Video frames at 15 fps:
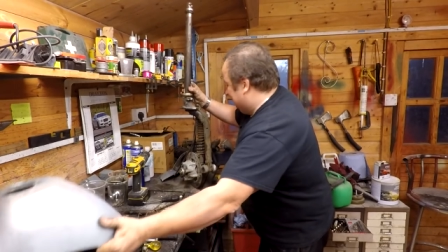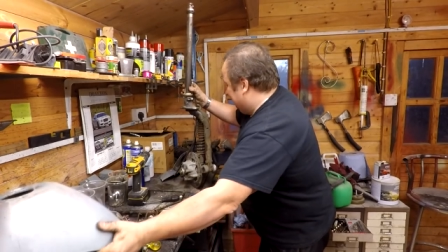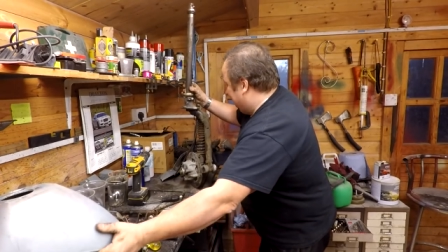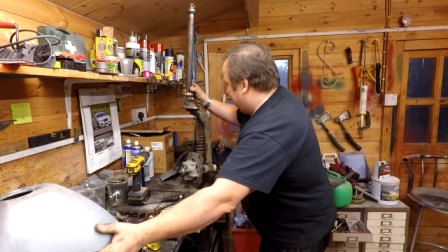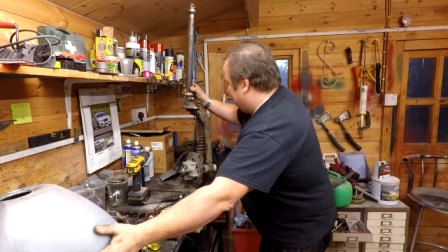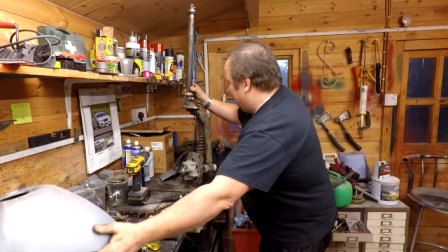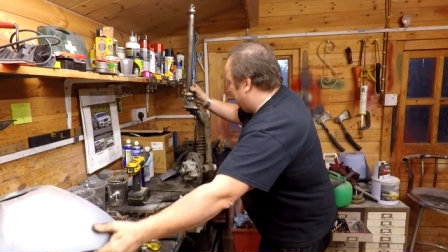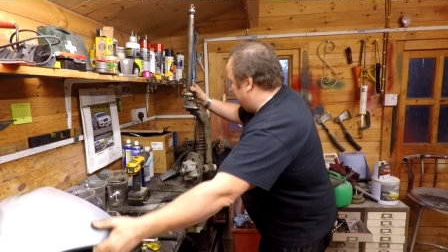
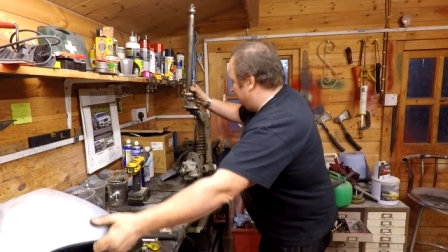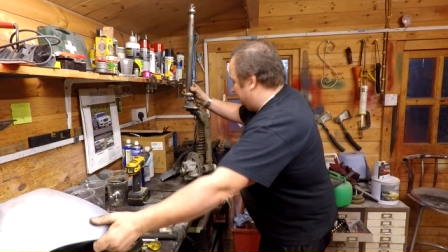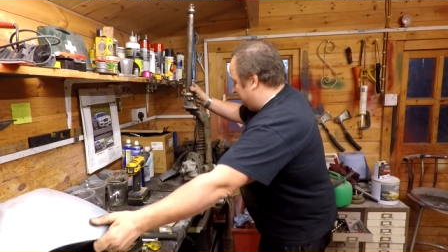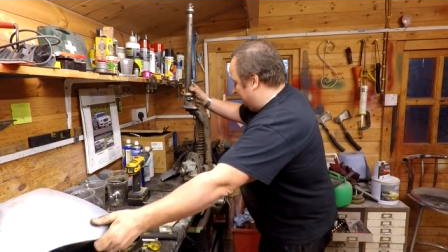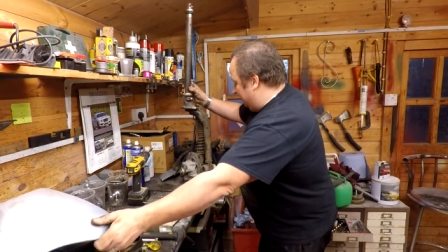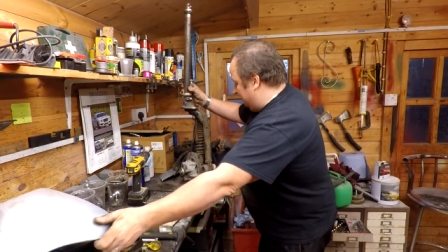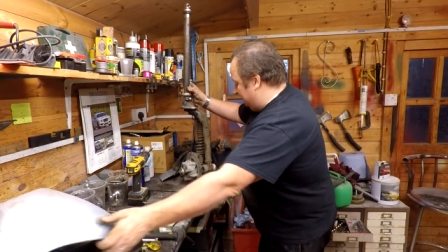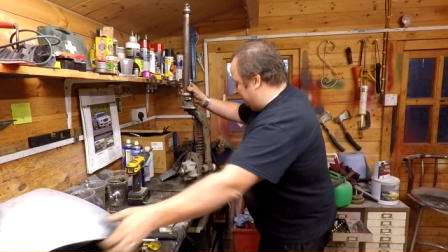Right,
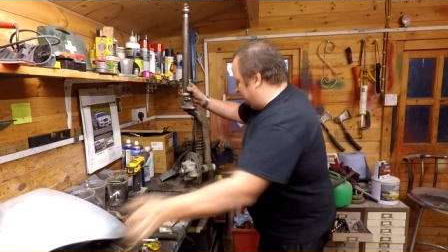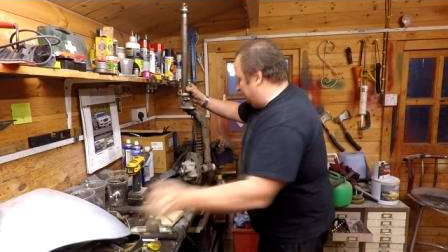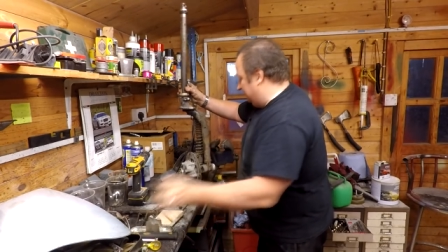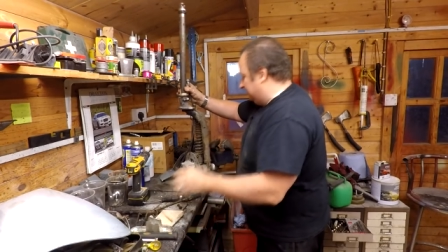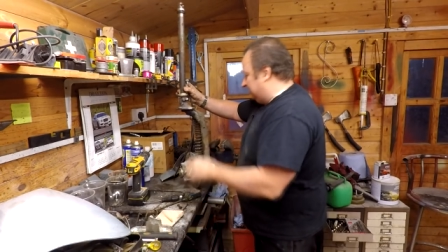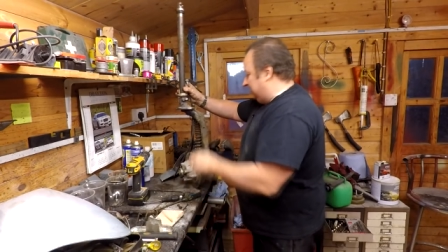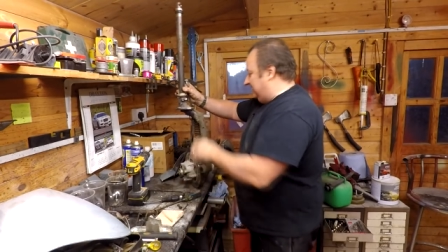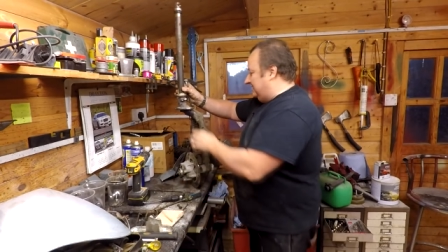okay, and you can
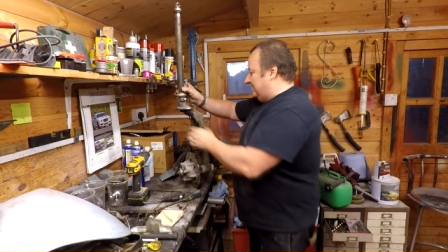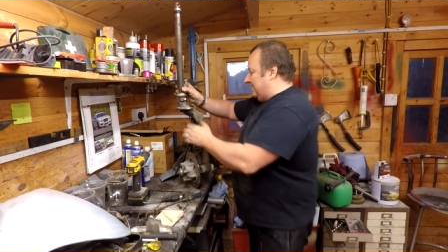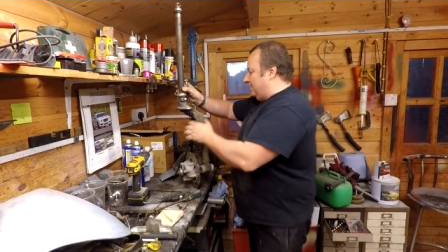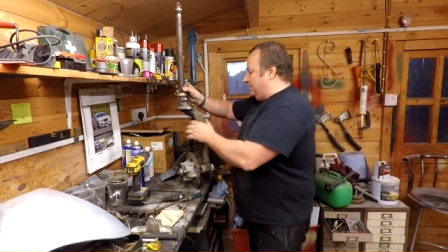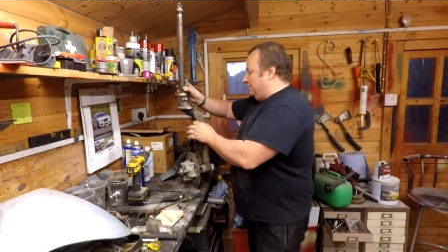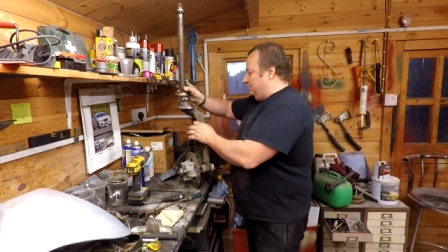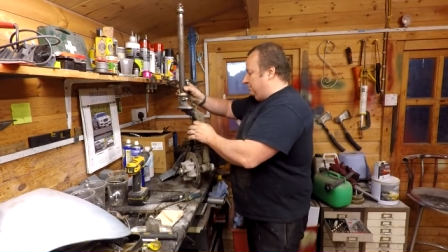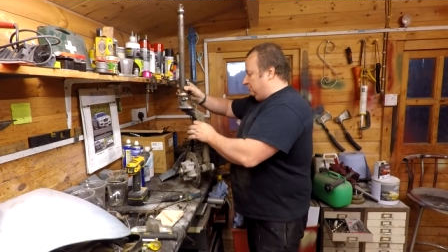see
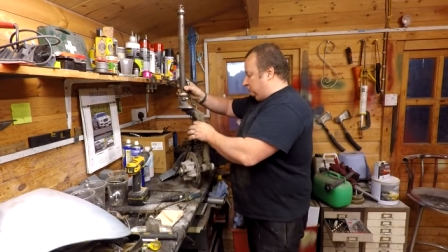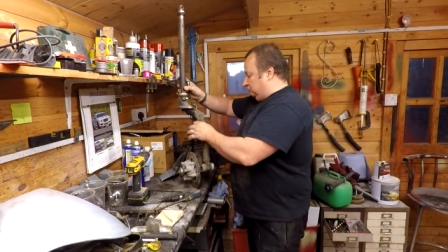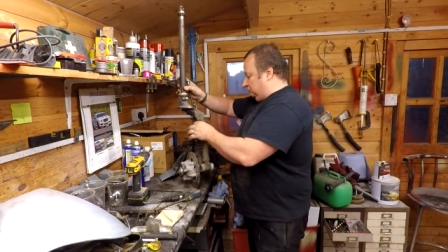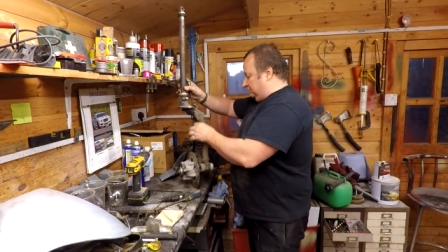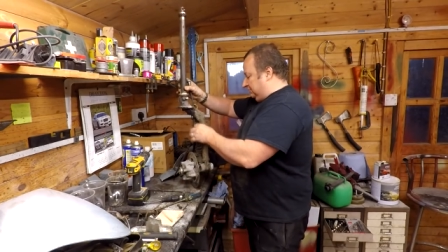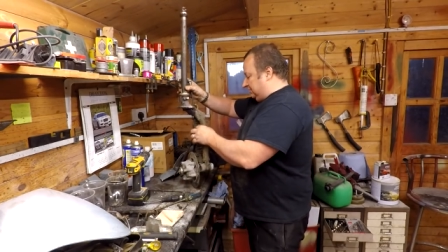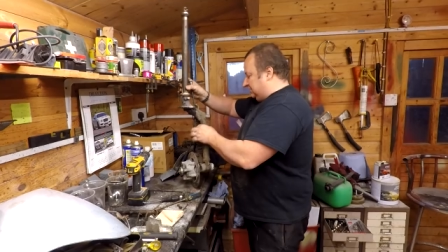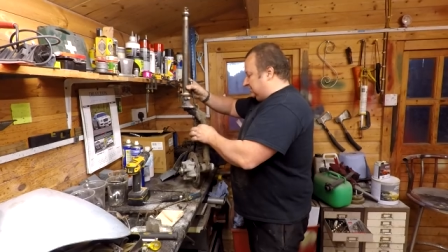now the true
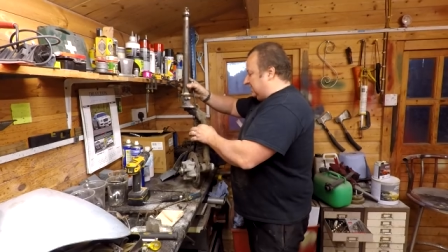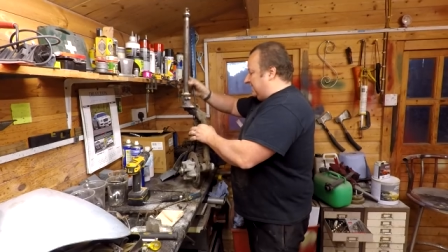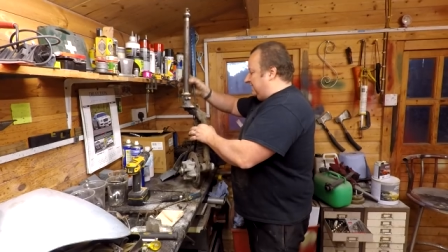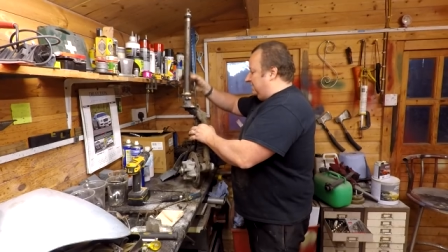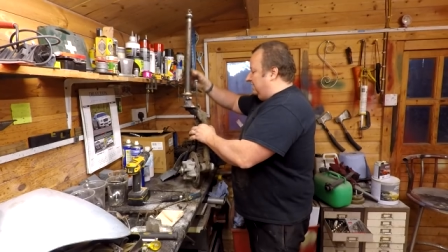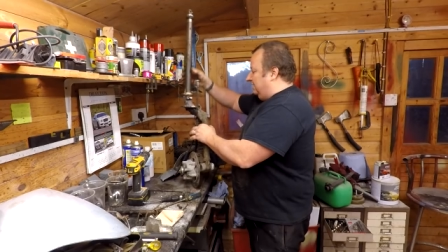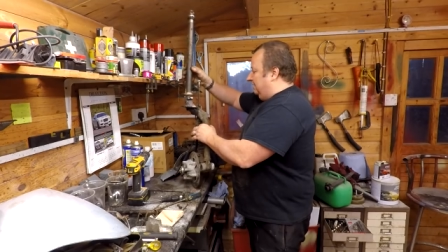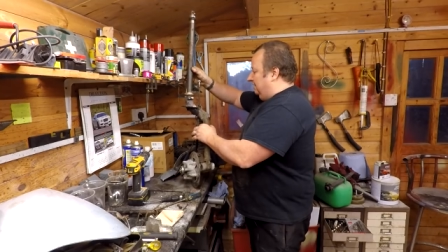extent
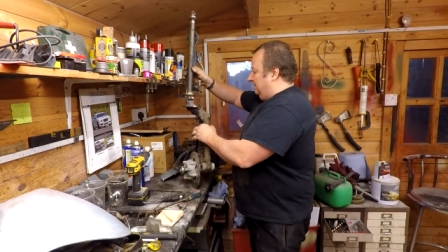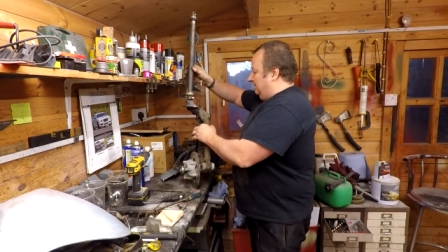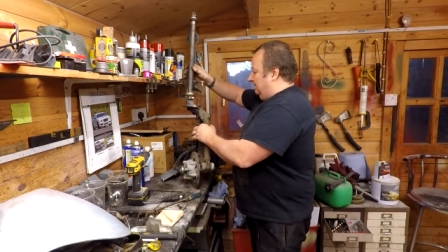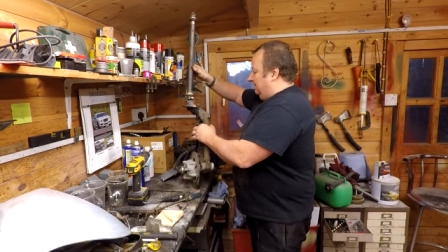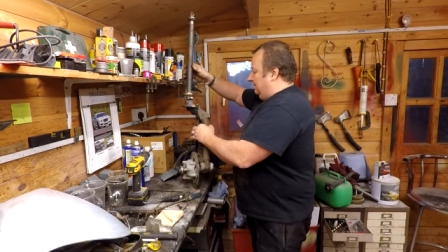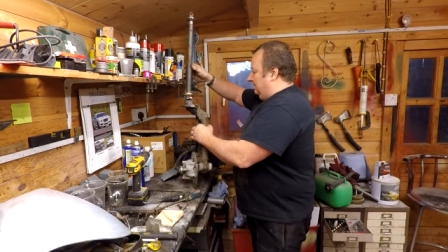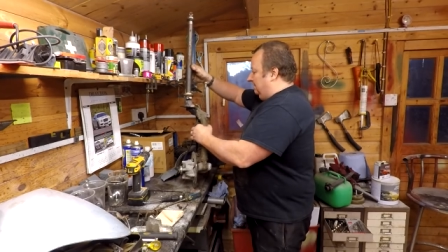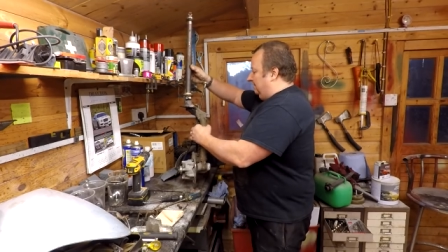
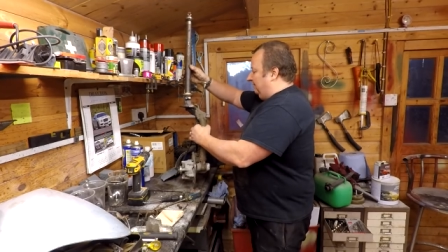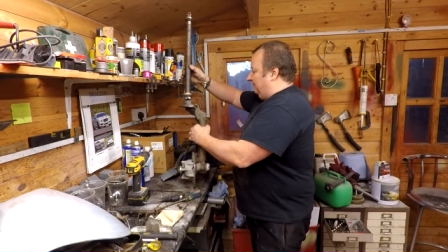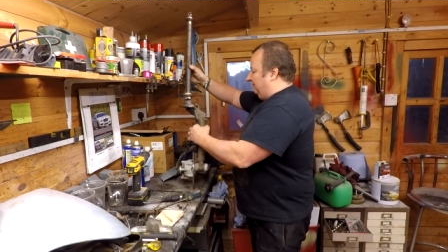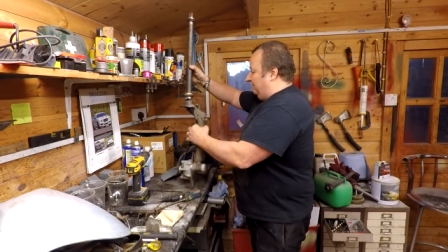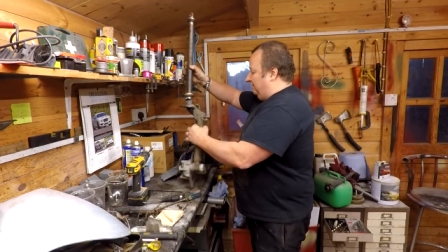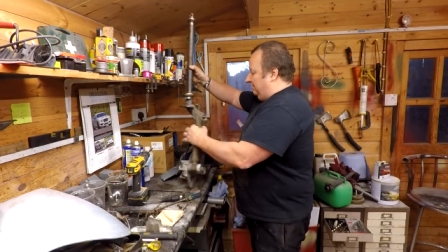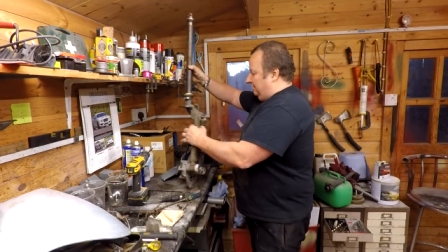of